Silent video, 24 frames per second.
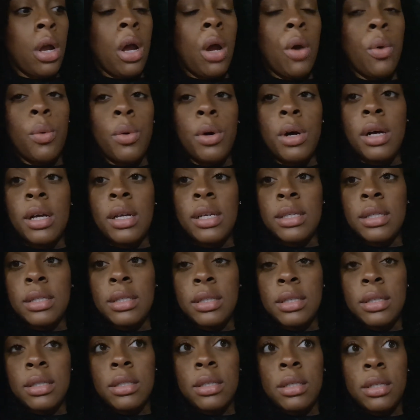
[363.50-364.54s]

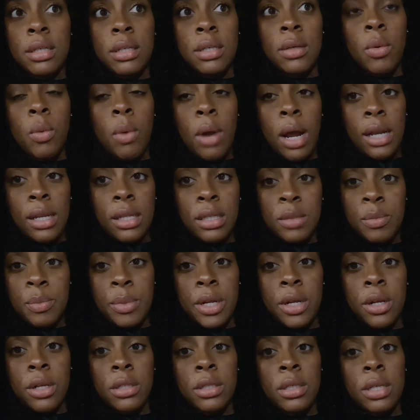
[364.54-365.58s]
was Wine and
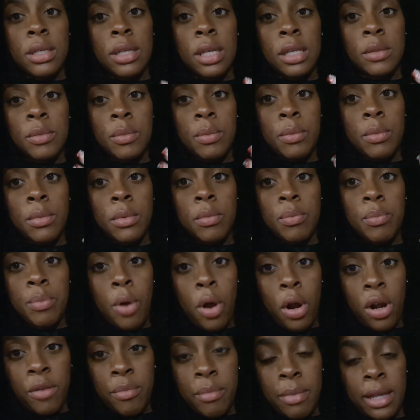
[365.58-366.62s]
Spirits because that's
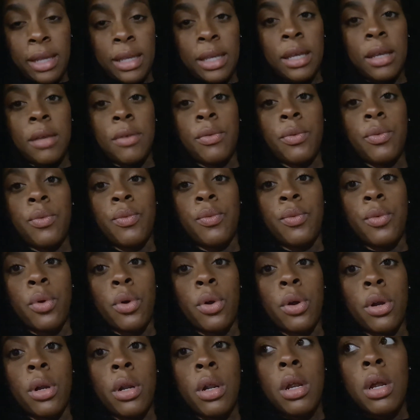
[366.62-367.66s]
part of my gift
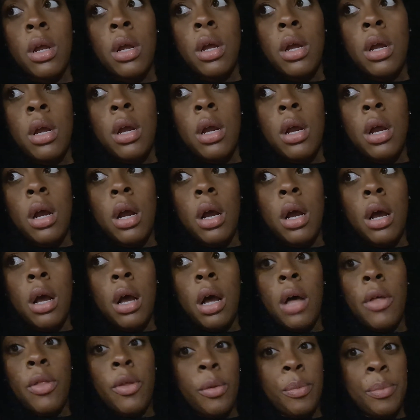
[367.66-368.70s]
for
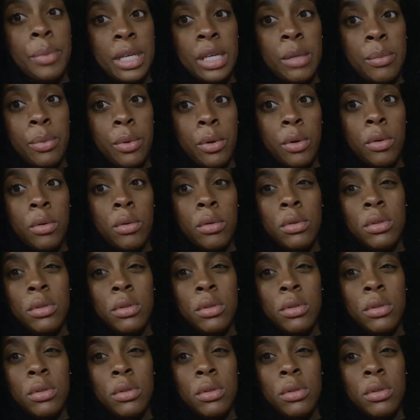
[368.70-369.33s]
other people.